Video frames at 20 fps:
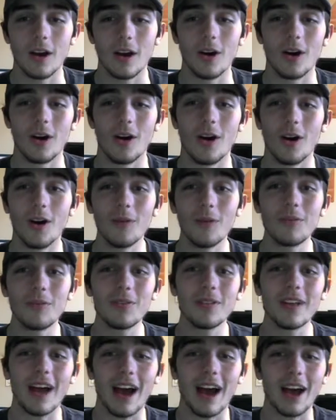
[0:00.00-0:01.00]

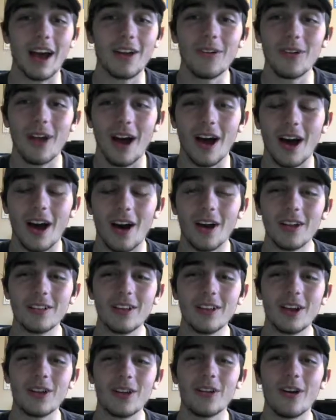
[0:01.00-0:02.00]
Hopefully,
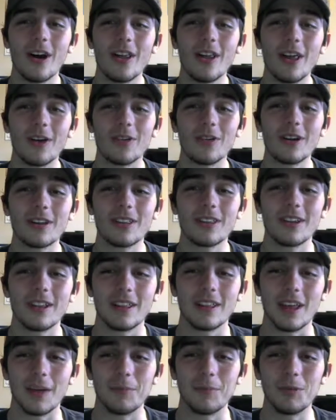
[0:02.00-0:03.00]
honestly, I don't know how that works in this
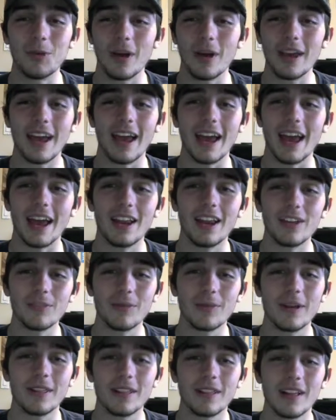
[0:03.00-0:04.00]
game. Do I get any of
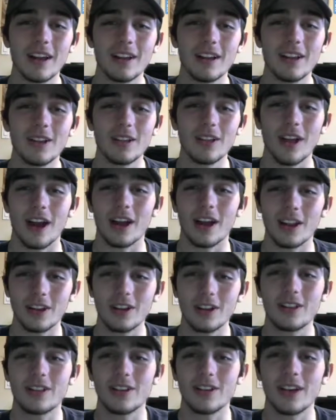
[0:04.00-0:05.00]
my selections? I
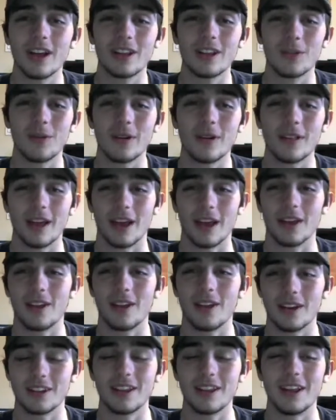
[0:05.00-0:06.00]
should still get the ones I had
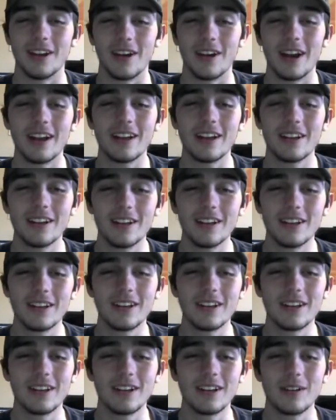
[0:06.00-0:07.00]
locked in, right?
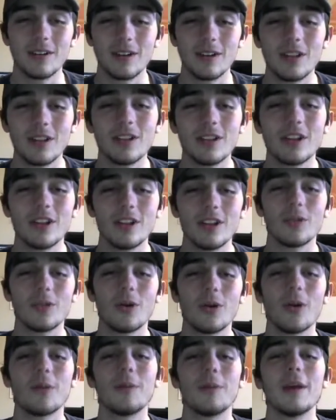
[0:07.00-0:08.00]
He is gonna lead a
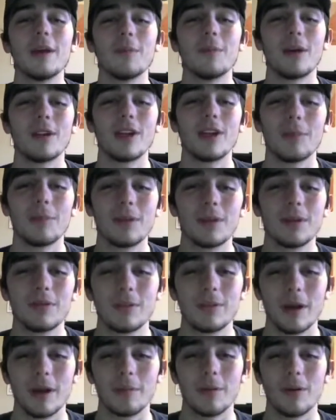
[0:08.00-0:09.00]
Rotom Hitmontop here for
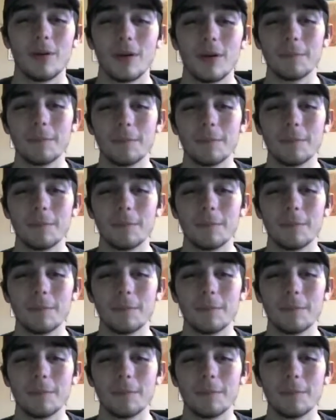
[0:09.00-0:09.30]
my opponent.